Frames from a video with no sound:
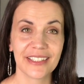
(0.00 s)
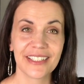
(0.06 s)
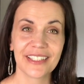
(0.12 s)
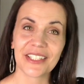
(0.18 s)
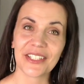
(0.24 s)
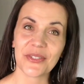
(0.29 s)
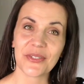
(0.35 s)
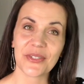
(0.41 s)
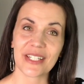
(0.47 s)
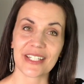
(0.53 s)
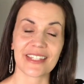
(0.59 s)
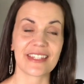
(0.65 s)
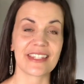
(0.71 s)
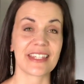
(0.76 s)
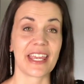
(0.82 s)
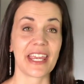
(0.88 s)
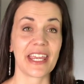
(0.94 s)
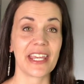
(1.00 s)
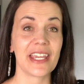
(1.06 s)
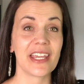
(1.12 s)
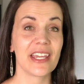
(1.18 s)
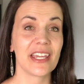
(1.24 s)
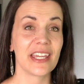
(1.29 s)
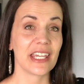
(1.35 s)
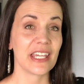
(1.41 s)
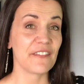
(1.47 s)
You can say
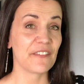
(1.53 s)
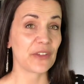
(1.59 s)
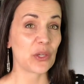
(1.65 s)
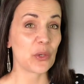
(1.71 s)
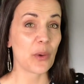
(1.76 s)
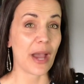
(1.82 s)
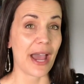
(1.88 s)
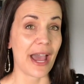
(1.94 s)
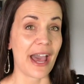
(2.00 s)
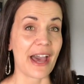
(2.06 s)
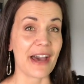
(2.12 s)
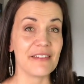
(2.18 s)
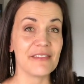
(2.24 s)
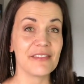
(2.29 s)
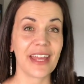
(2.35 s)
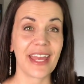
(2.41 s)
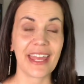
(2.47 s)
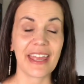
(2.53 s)
if you have